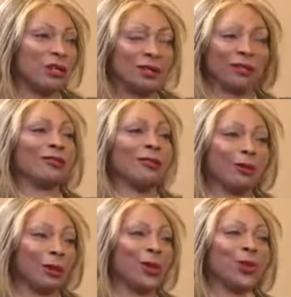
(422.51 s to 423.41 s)
your
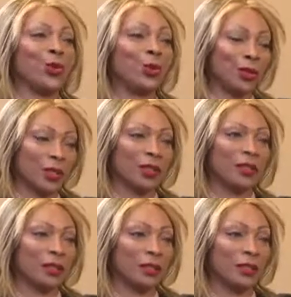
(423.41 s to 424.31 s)
son or your daughter,
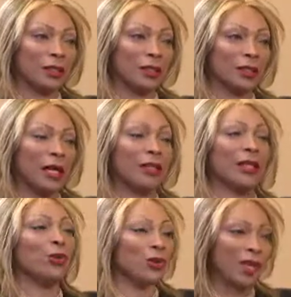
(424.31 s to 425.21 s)
and
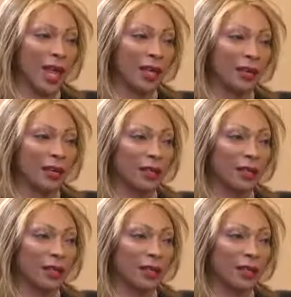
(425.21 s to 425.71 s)
you die.